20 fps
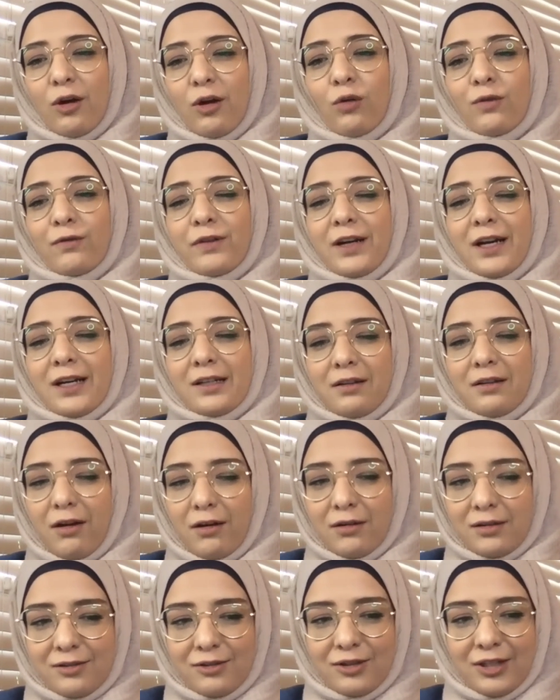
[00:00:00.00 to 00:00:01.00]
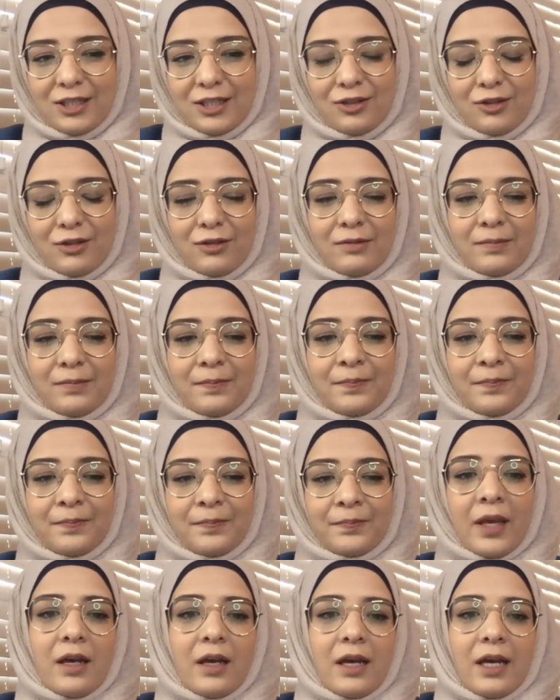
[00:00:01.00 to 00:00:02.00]
overhead cost ratio.
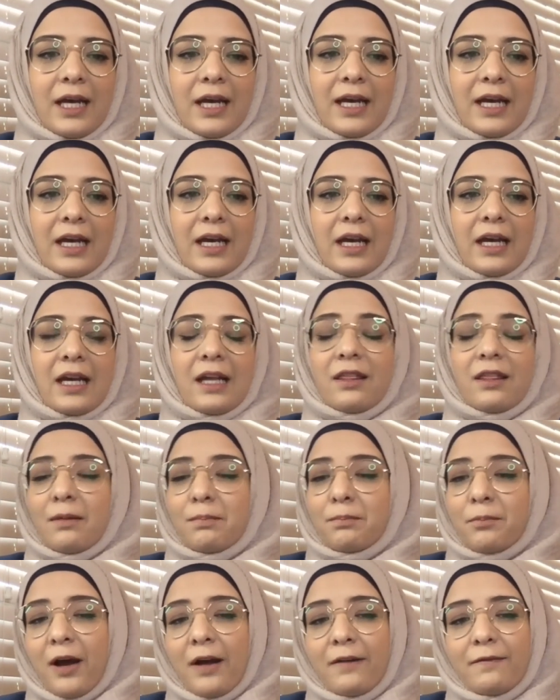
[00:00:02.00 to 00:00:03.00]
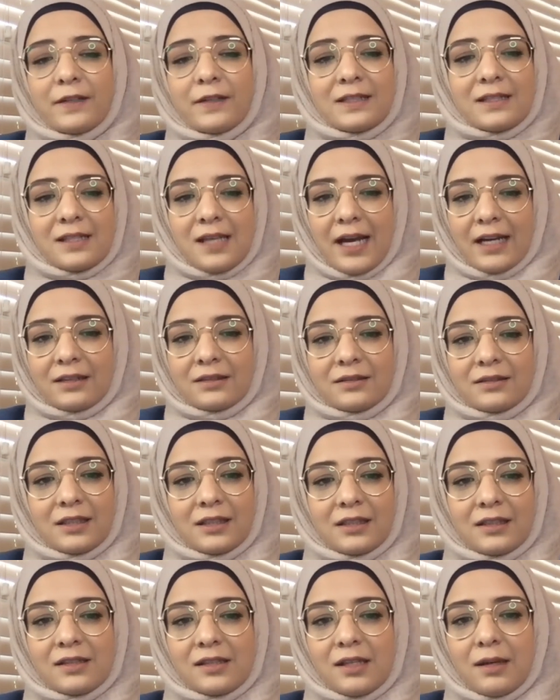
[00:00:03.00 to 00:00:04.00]
In the private
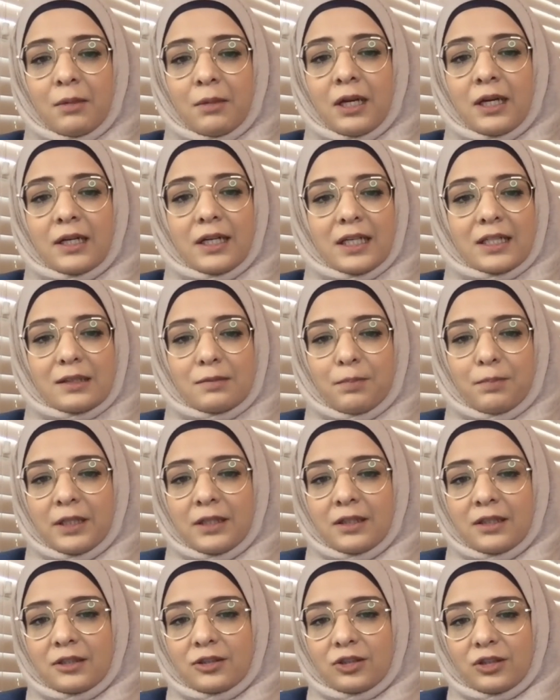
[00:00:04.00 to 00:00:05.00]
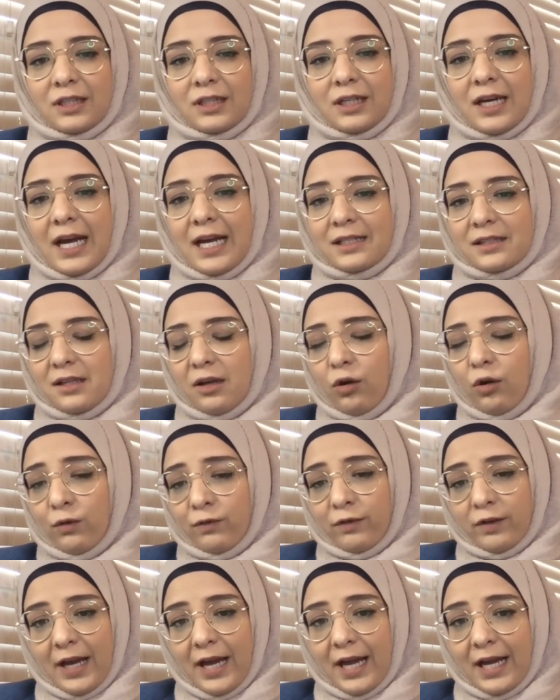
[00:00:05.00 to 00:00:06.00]
sector, similar expenditure as the
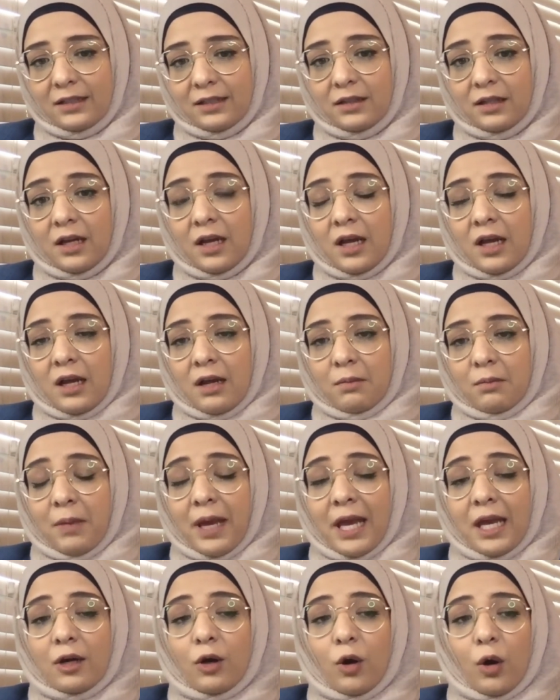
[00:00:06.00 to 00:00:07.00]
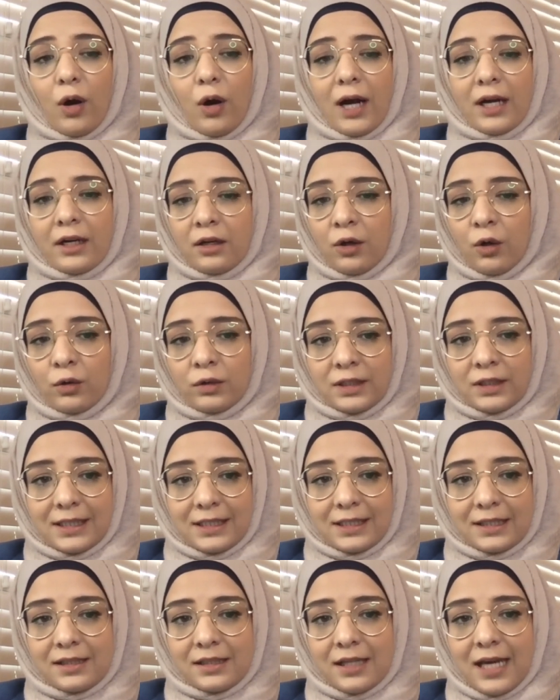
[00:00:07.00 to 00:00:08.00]
overhead may go
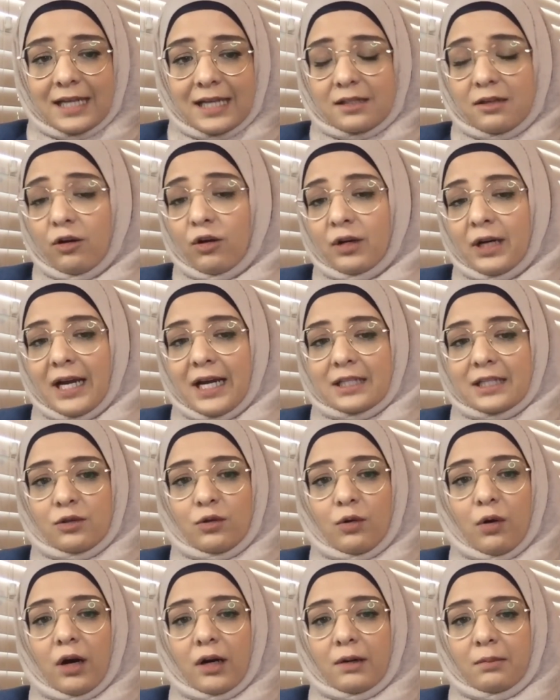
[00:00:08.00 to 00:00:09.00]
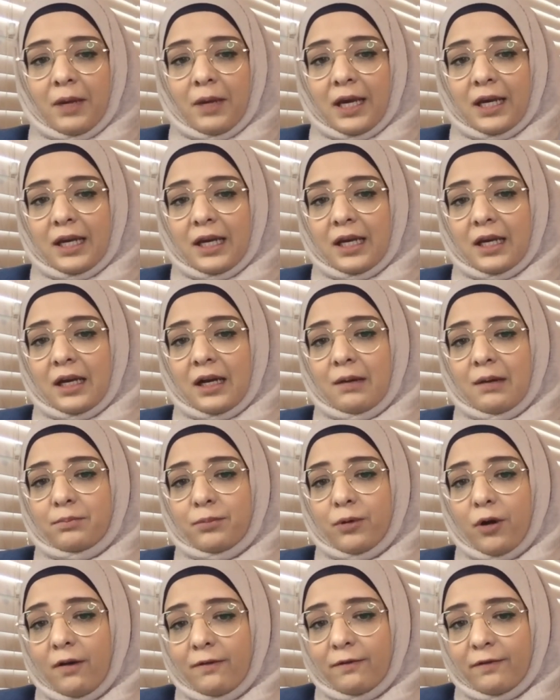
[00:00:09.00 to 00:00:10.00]
unnoticed as long as you are making a
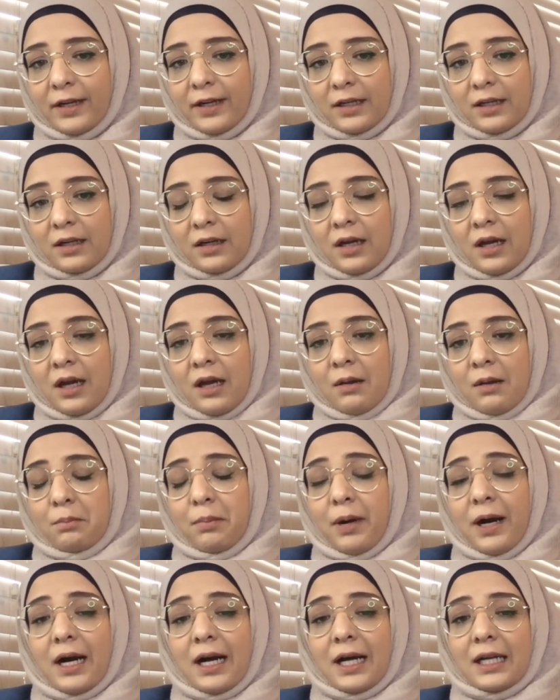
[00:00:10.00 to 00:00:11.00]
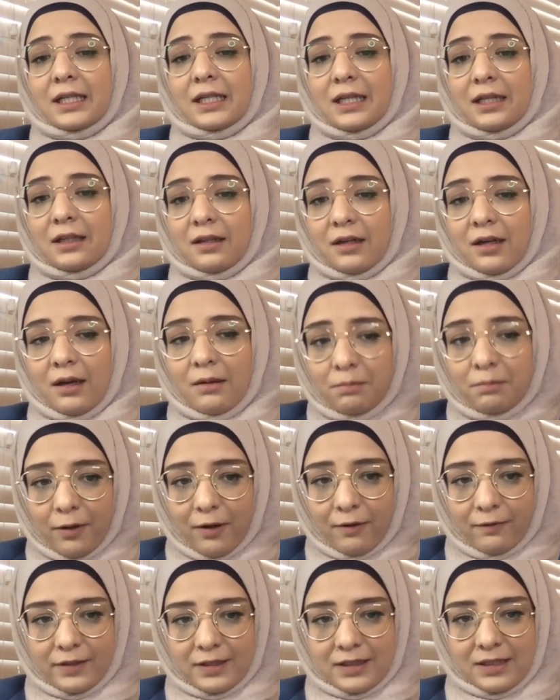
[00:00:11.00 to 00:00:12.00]
profit. But in the
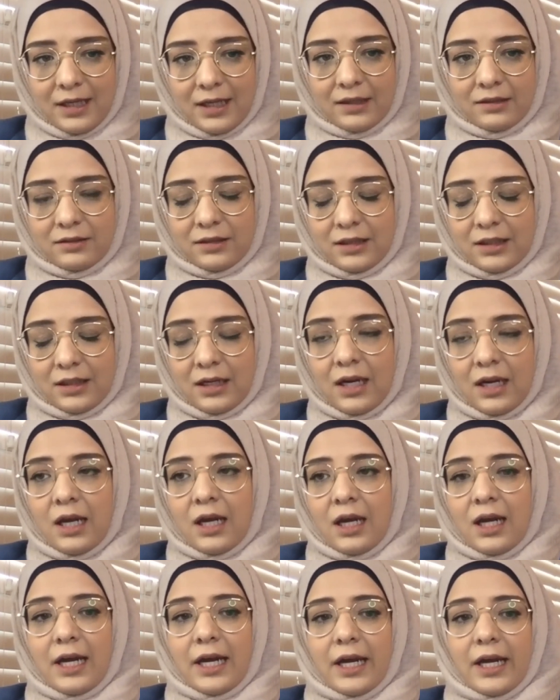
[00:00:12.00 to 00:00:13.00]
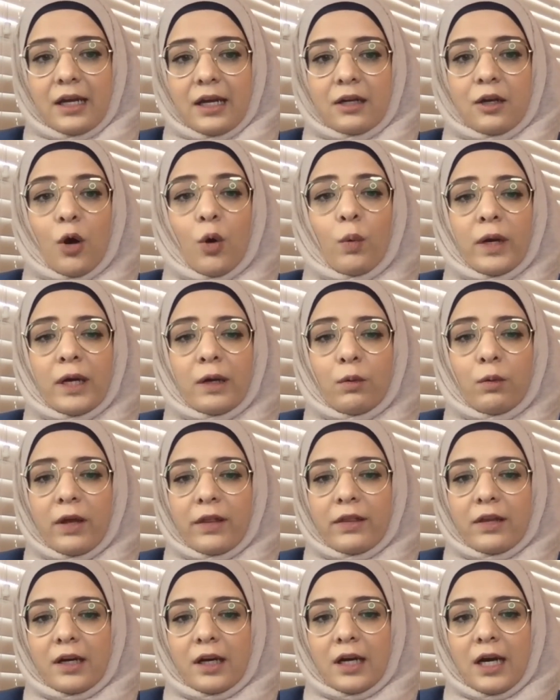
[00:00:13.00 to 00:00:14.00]
nonprofit sector, knowing
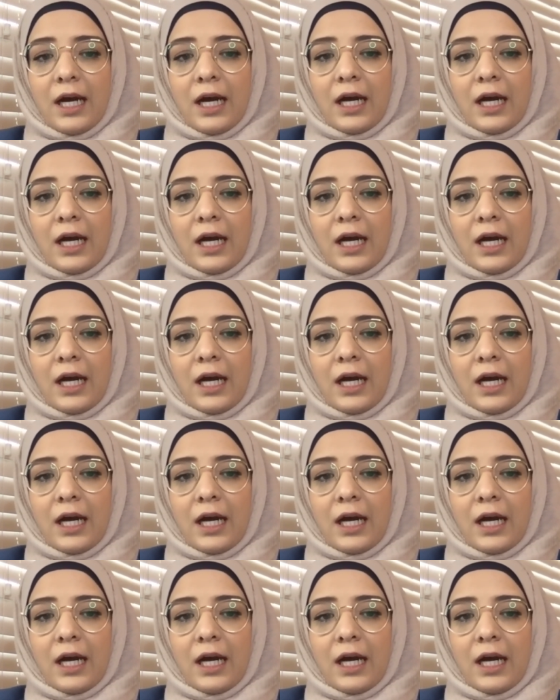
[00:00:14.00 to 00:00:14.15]
whether